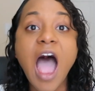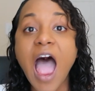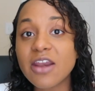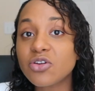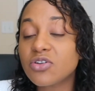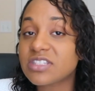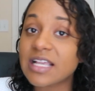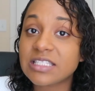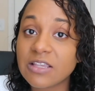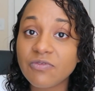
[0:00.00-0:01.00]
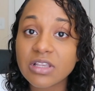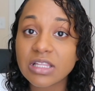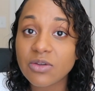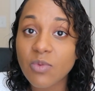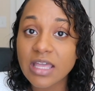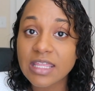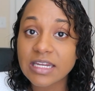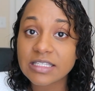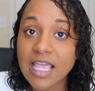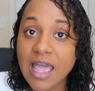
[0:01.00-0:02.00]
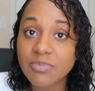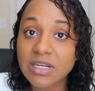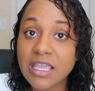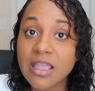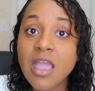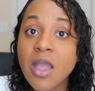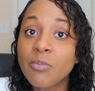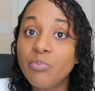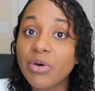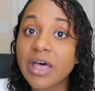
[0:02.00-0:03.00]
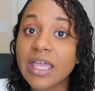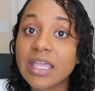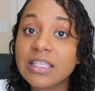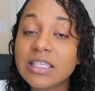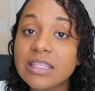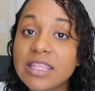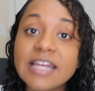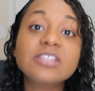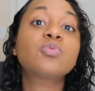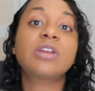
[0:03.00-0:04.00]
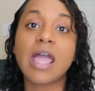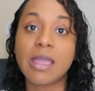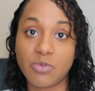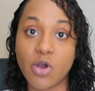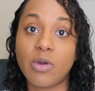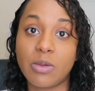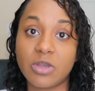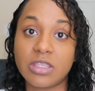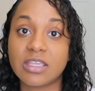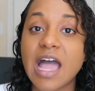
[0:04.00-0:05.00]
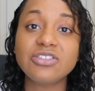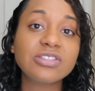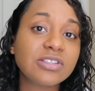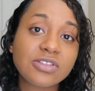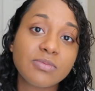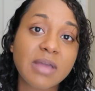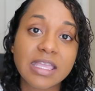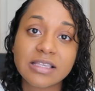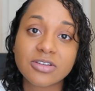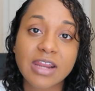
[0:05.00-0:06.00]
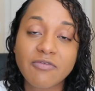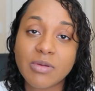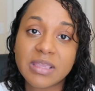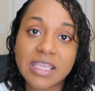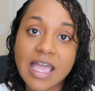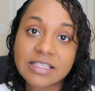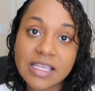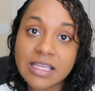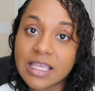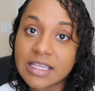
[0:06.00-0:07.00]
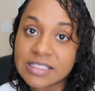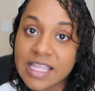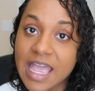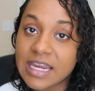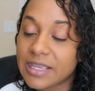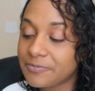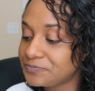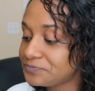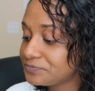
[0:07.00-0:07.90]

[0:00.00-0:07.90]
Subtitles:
I don't know scientifically why that is happening, but that is what I am going with. I just assume my kid's gonna have a big ass head like his daddy,